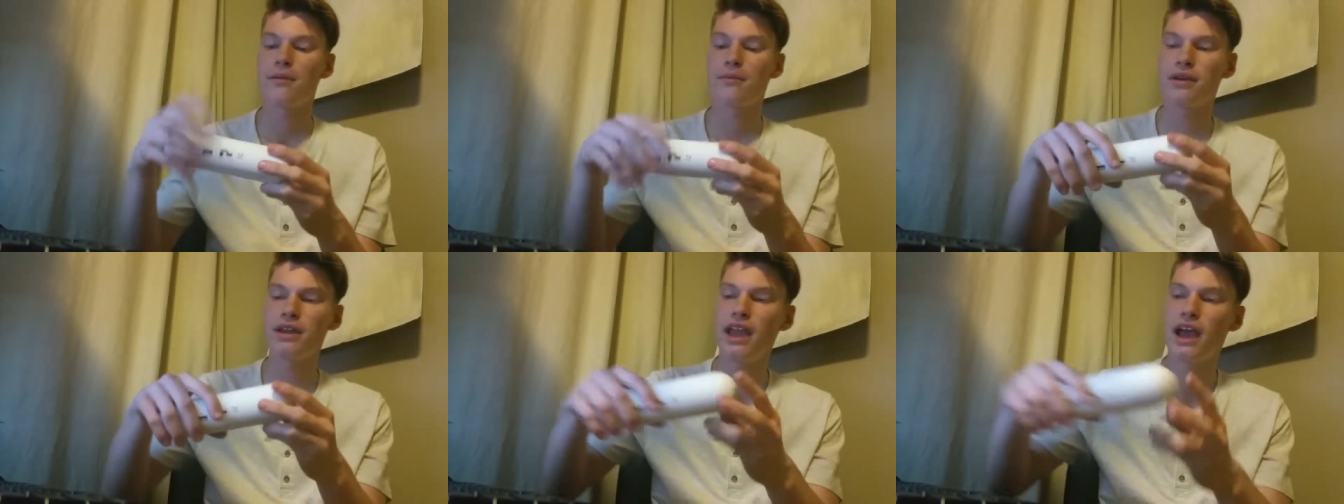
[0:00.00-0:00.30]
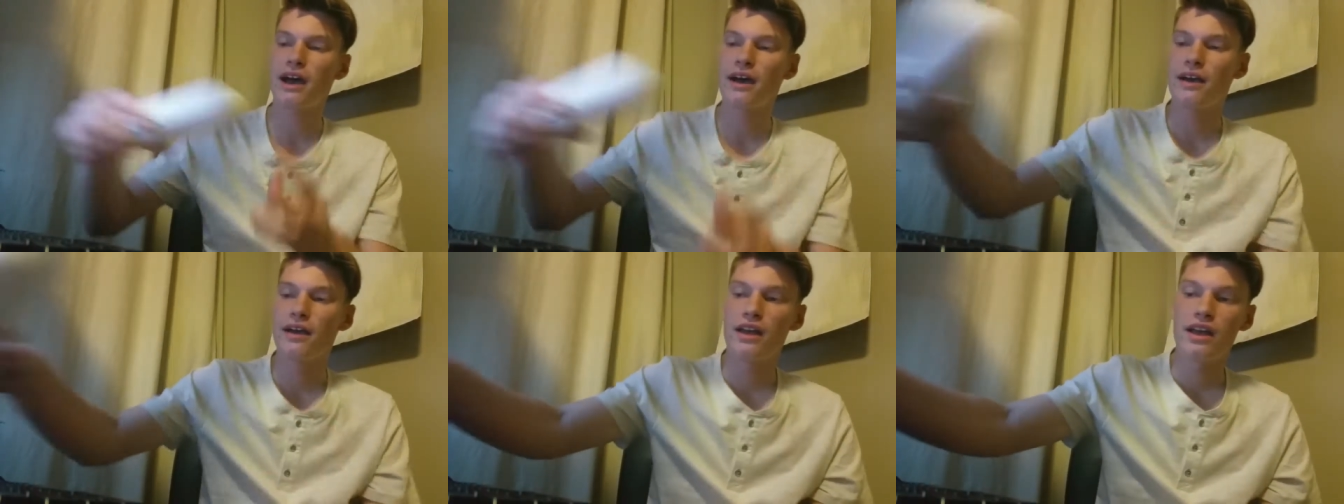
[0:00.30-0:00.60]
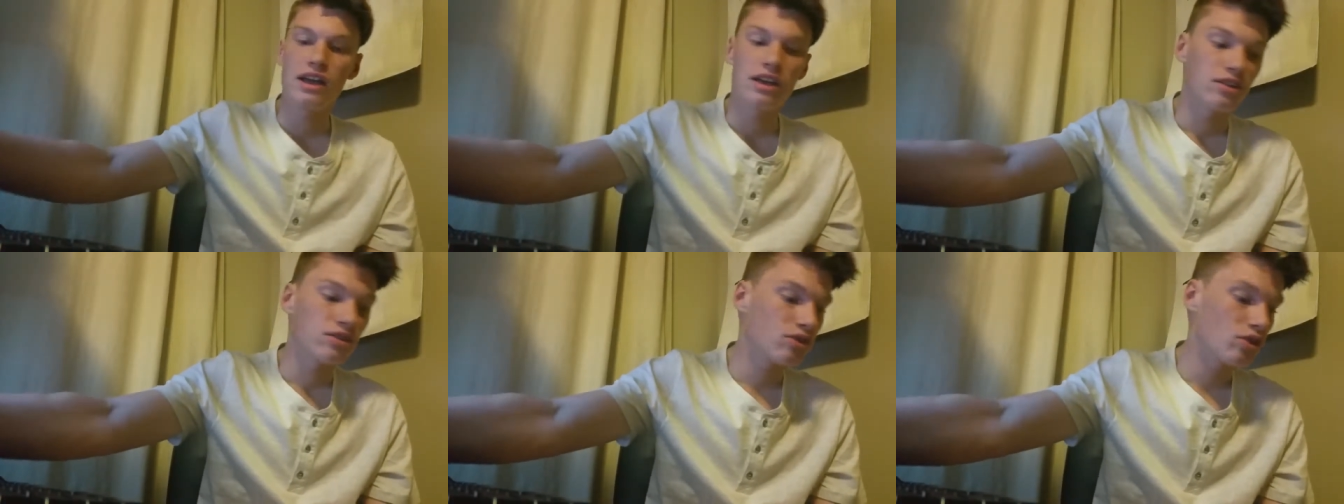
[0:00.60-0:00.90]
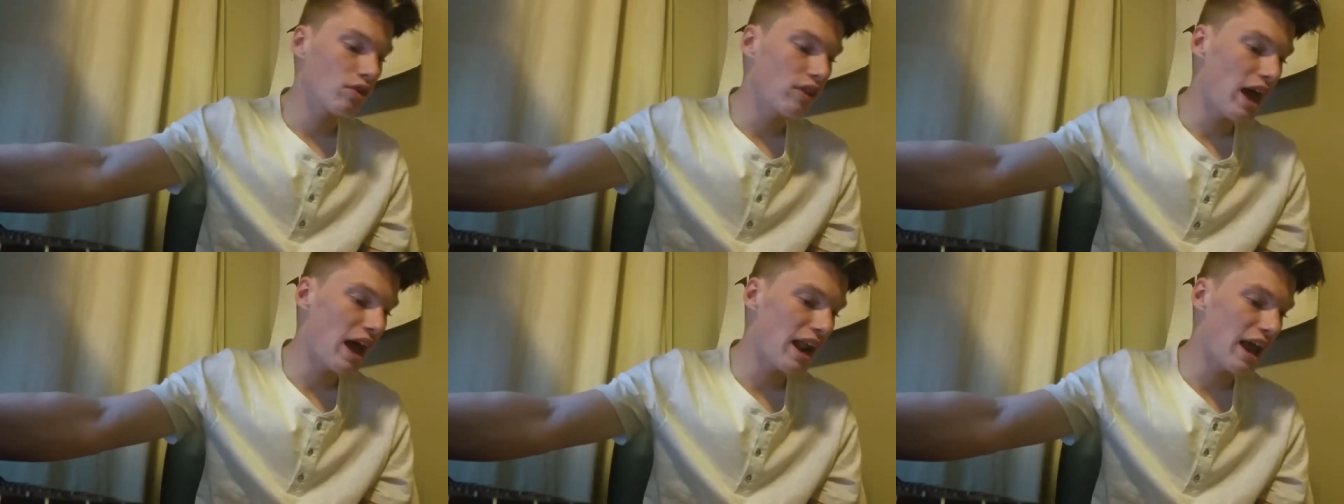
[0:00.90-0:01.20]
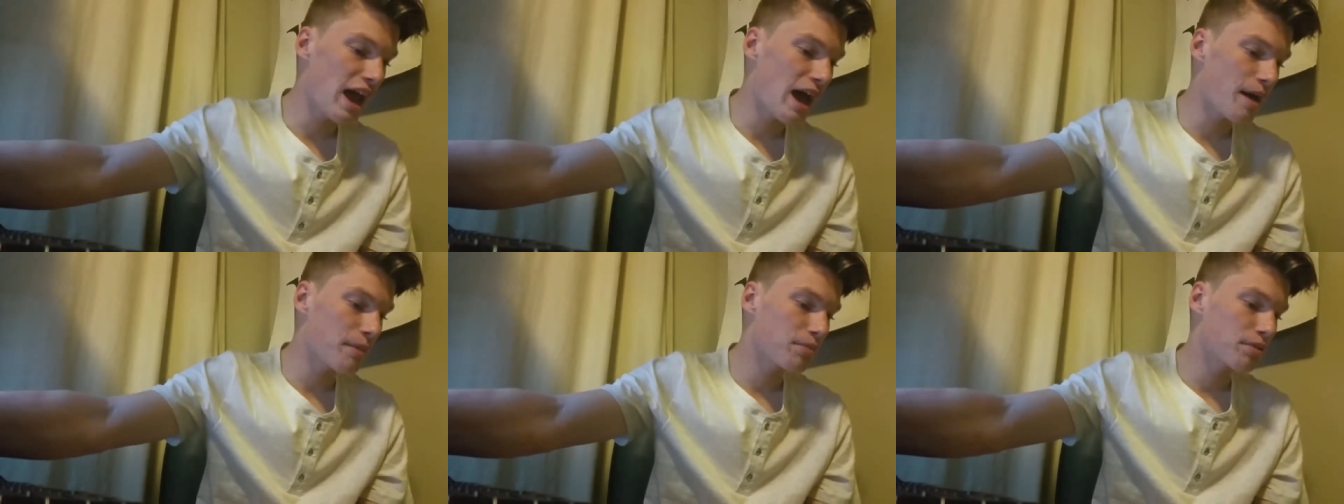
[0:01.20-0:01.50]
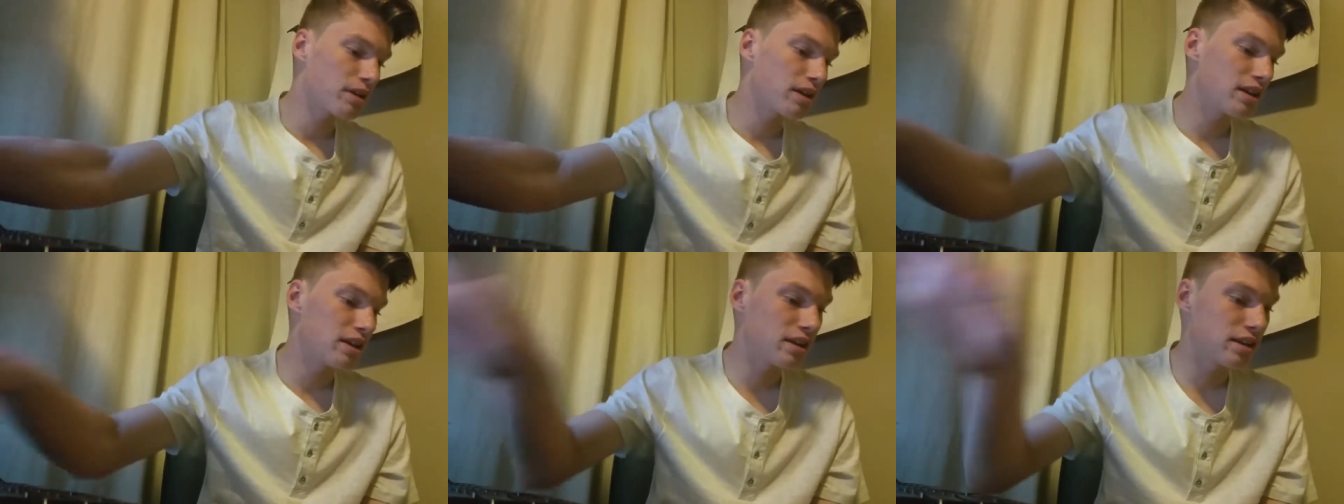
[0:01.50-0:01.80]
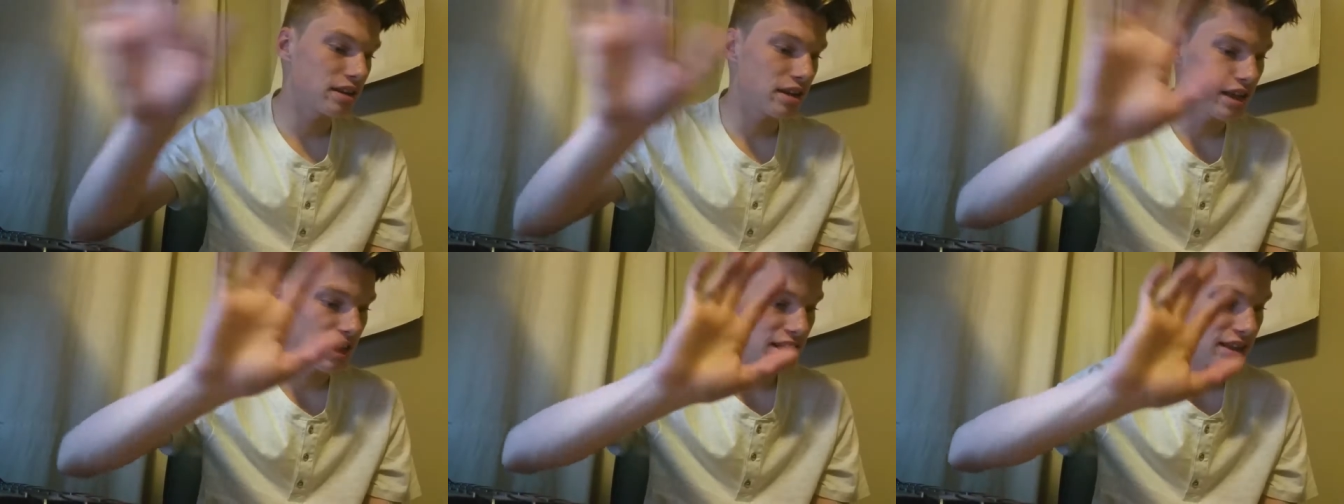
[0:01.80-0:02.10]
But yeah, so that
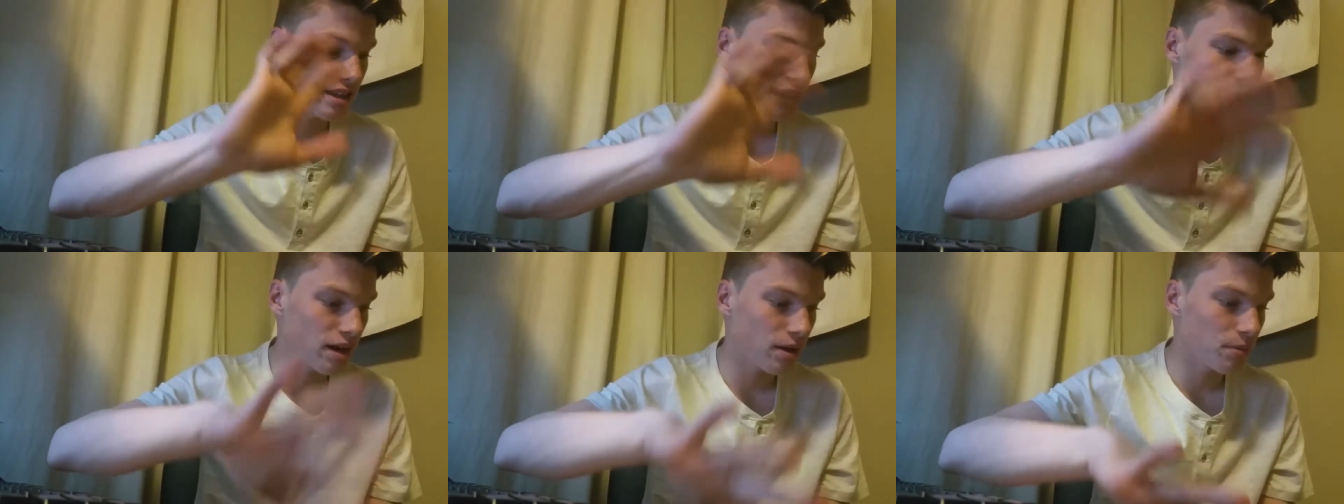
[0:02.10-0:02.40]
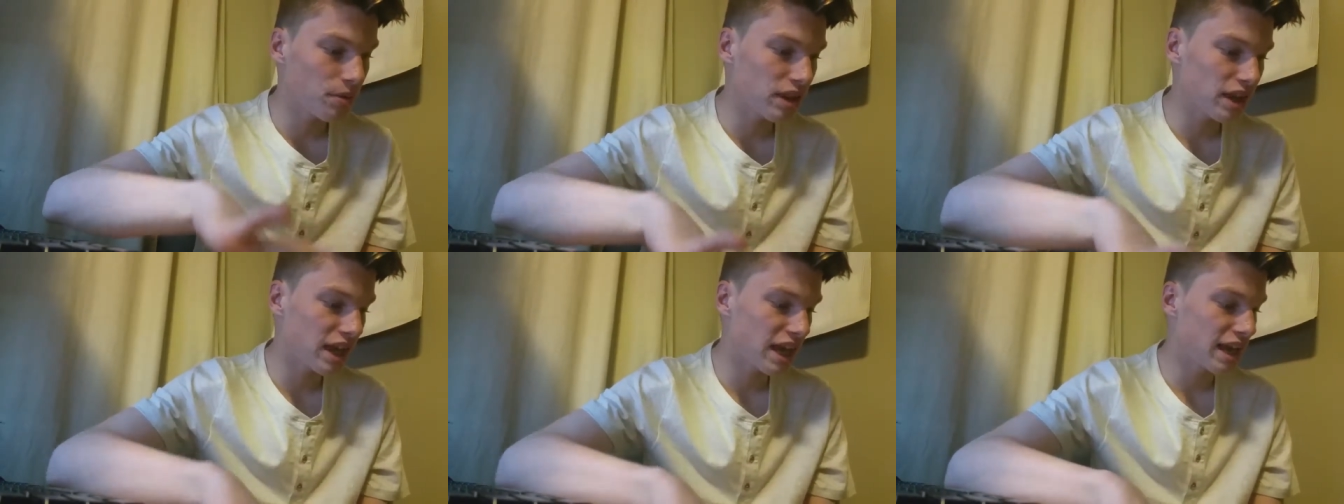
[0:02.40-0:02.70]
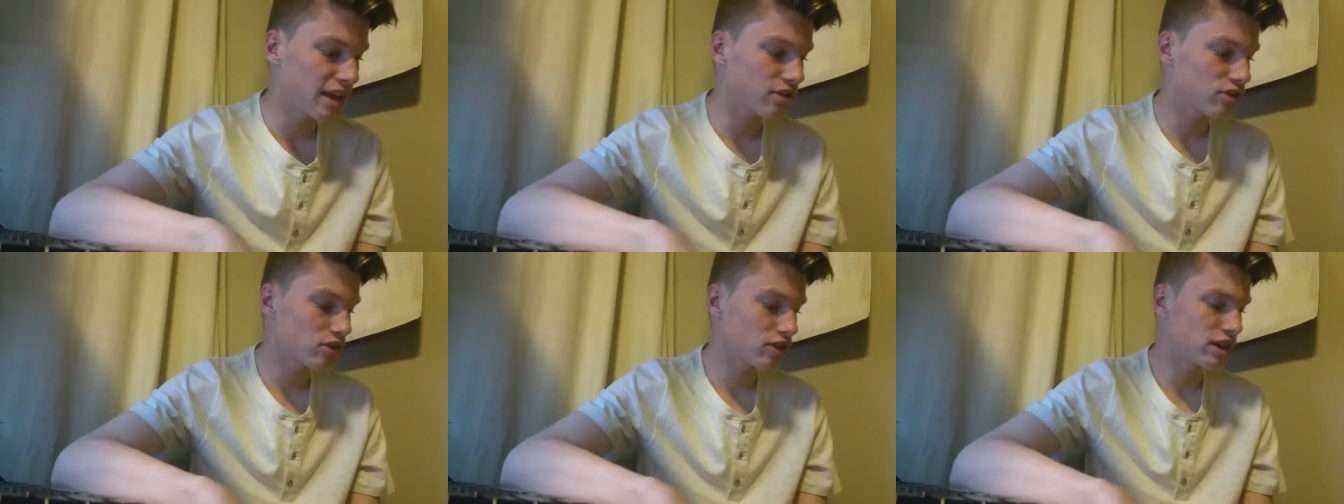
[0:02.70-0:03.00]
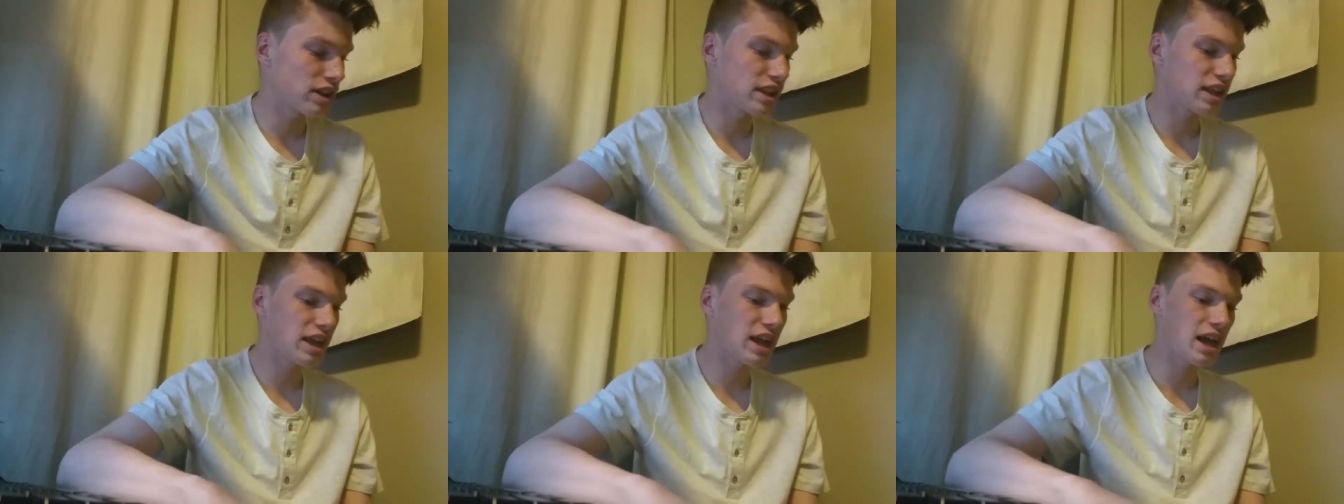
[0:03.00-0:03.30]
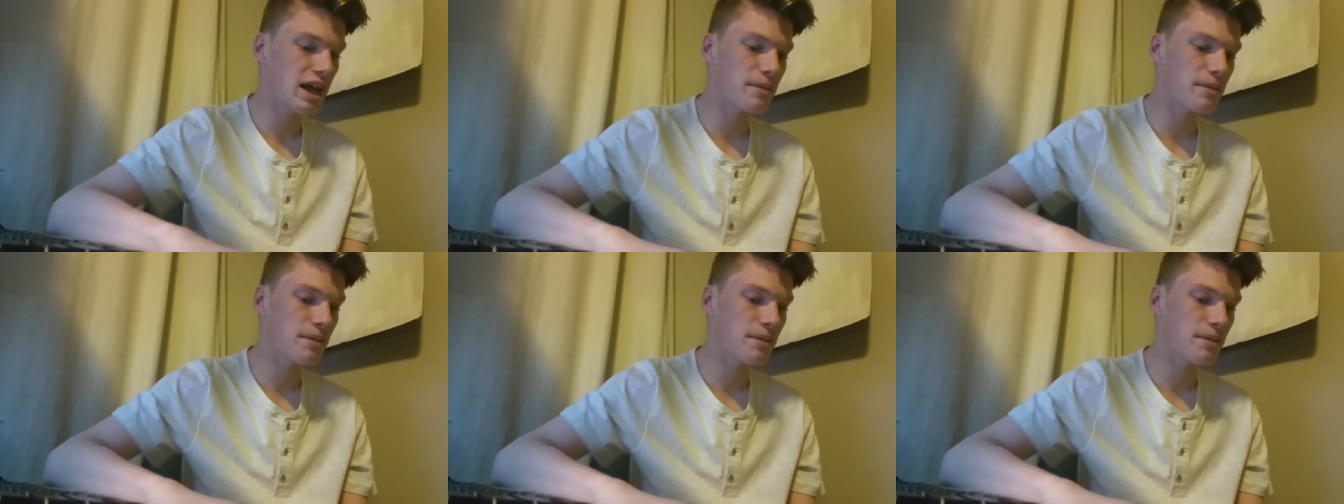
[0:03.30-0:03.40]
happened. It didn't come with a case or anything.